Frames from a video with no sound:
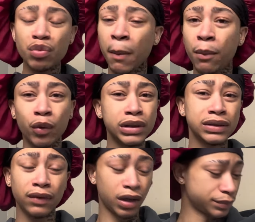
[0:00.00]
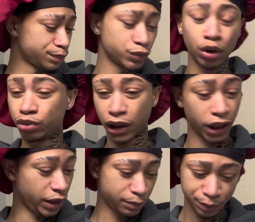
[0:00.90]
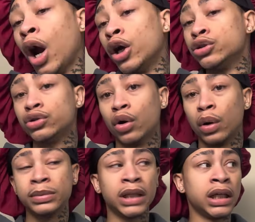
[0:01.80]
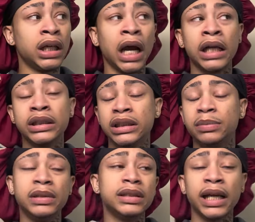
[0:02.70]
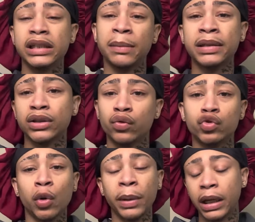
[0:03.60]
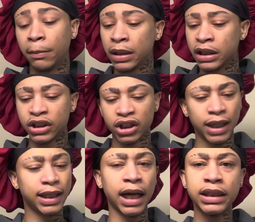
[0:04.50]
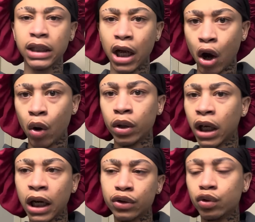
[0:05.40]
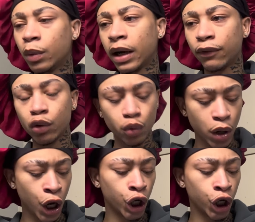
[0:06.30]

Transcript: bored as fuck, no shade. So I was like, yeah, I just been staying to myself you no making money and shit like that. He's like, oh, yeah, that's cool, whatever, cool.